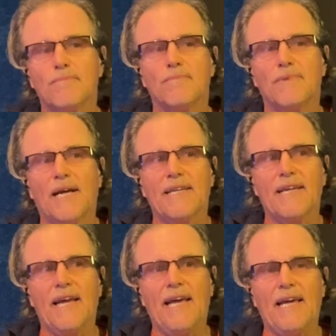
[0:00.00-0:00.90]
like
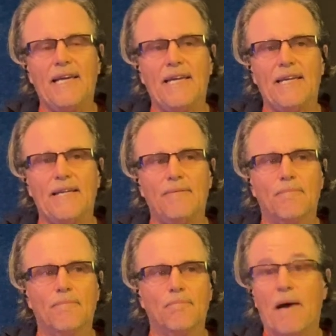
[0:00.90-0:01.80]
a
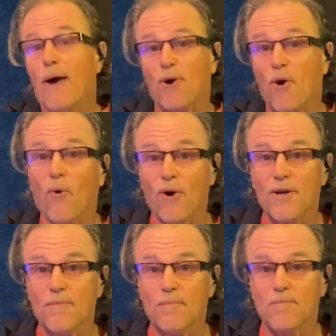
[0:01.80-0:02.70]
power chord.
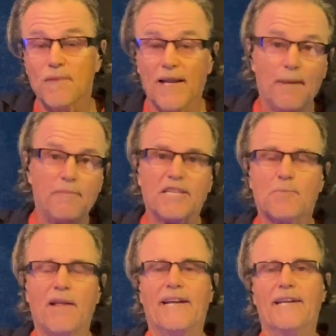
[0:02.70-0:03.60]
And let me
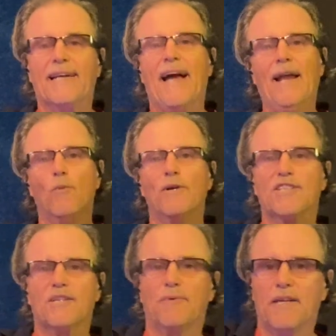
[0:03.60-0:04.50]
explain it. And I kind of
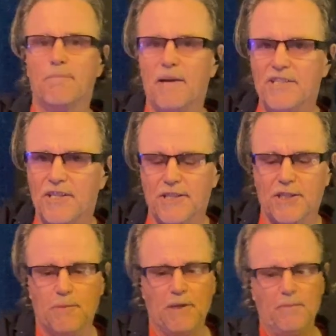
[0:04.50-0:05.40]
wish someone had mentioned this
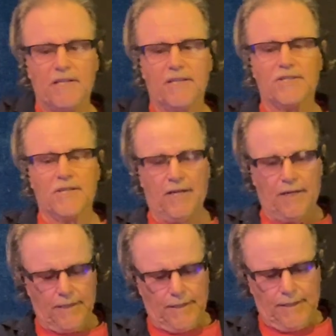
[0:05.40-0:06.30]
to me because
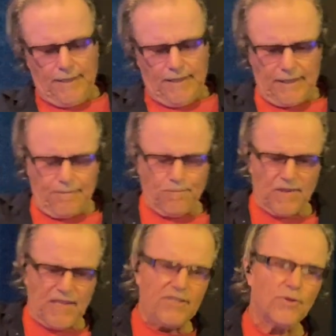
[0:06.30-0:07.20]

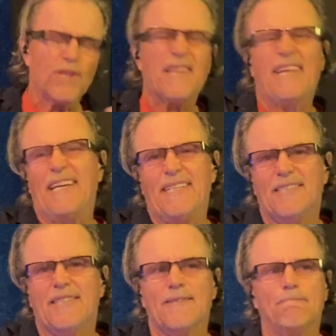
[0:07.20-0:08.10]
these are
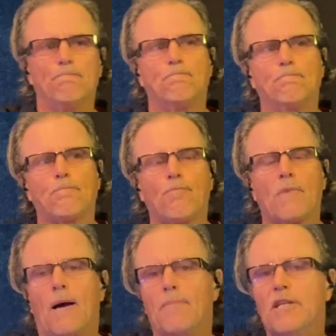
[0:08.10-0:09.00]
things.
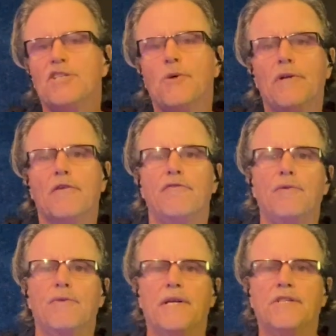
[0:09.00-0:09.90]
I'm going to show you a
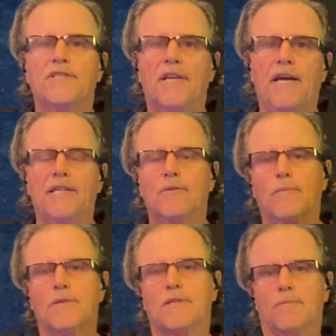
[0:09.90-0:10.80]
few things today. That's
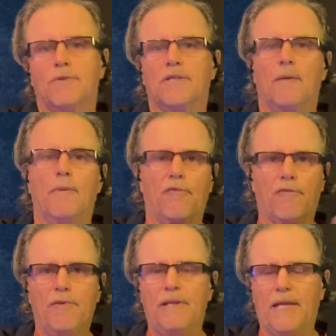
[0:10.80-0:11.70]
what we're talking about.
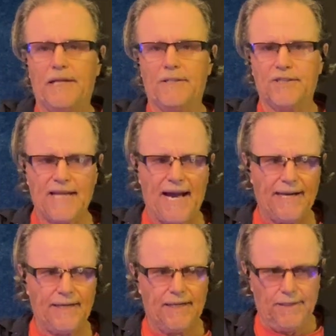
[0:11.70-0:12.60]
Three things
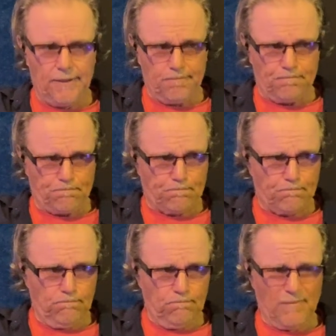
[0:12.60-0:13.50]
that
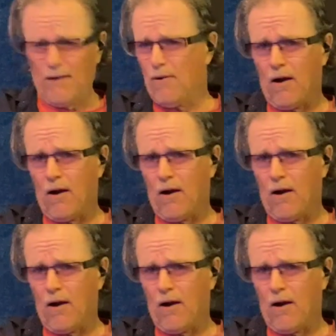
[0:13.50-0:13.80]
there are